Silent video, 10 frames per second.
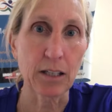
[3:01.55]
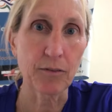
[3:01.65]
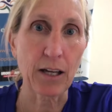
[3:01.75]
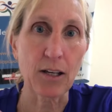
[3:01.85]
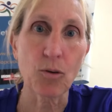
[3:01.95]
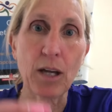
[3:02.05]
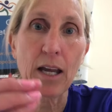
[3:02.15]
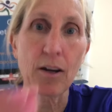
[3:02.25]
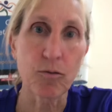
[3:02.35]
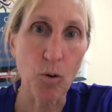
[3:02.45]
of like, okay,
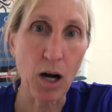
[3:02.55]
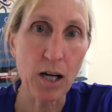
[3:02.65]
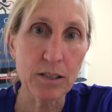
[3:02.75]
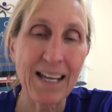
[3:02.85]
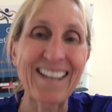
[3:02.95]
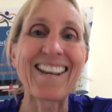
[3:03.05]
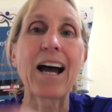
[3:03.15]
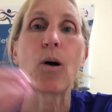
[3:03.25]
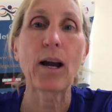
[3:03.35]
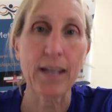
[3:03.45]
I've walked and
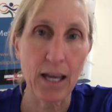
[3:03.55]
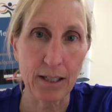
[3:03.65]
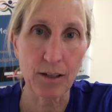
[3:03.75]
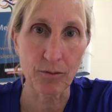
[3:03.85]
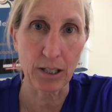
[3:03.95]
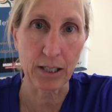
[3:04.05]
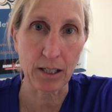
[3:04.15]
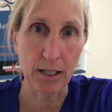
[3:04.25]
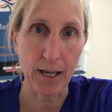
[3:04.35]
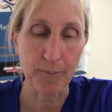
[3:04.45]
now I can get running
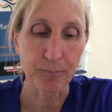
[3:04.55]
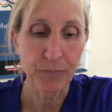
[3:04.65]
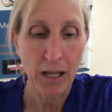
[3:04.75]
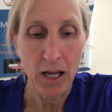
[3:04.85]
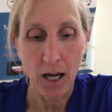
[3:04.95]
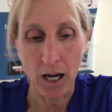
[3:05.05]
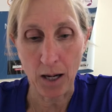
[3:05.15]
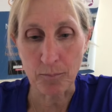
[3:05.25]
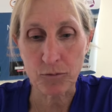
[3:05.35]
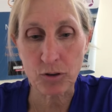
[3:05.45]
again.
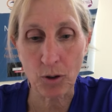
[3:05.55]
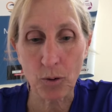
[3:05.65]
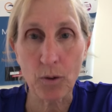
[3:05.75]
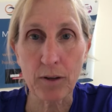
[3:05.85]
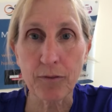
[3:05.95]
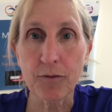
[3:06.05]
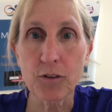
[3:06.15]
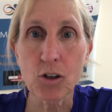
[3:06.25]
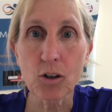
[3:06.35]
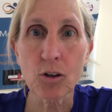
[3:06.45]
So if
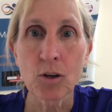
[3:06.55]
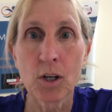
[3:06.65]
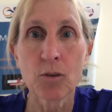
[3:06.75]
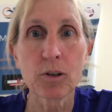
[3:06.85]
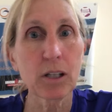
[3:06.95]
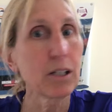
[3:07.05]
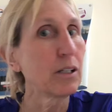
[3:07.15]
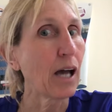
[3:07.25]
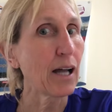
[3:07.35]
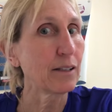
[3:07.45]
you're really
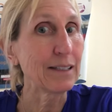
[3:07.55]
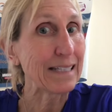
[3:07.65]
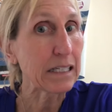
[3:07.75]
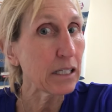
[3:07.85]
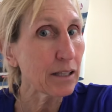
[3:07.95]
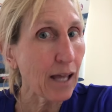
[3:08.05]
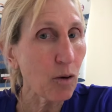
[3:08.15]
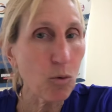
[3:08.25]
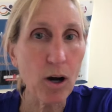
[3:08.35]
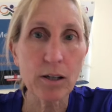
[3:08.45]
not needing
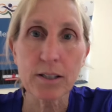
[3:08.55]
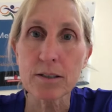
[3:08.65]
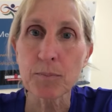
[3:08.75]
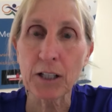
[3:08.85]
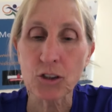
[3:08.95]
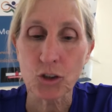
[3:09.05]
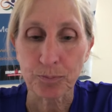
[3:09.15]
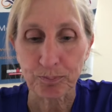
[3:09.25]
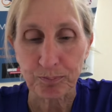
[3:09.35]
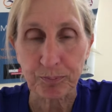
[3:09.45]
that walk as much,
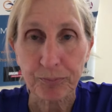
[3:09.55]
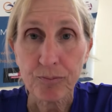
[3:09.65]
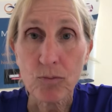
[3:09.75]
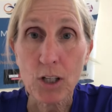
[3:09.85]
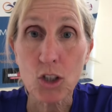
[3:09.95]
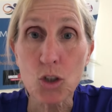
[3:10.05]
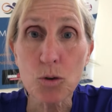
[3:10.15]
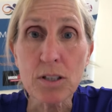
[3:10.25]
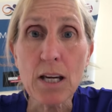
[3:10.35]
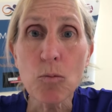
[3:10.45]

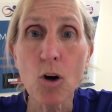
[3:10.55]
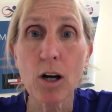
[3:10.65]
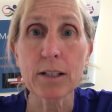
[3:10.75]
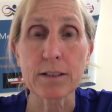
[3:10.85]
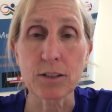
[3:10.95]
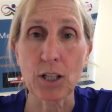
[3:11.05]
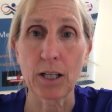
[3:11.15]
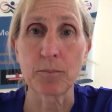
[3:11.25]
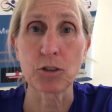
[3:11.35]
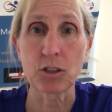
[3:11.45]
use that walk as a
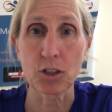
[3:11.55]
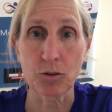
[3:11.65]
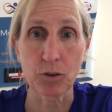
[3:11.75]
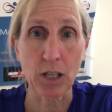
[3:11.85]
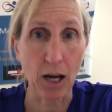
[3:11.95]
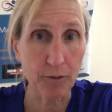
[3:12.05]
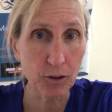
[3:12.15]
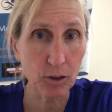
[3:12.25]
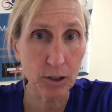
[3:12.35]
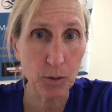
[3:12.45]
time to just recover
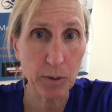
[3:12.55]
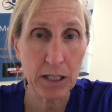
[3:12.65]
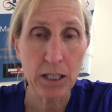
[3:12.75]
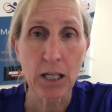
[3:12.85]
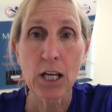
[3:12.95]
a little bit,